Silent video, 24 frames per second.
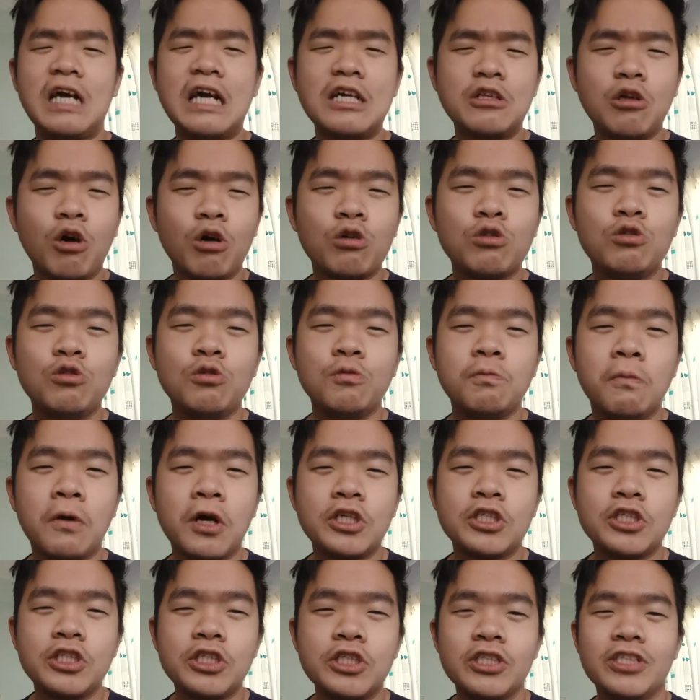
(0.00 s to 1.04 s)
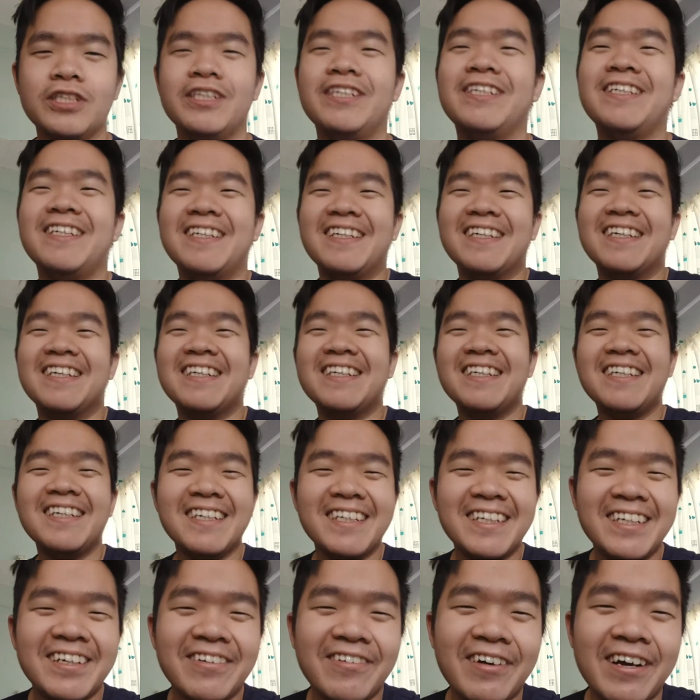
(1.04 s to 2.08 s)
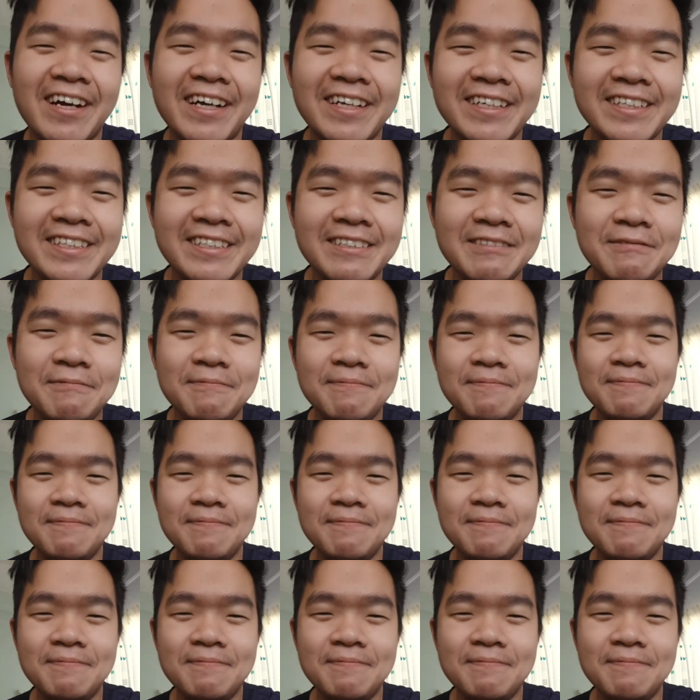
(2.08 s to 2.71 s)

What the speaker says: I talk too much. Right.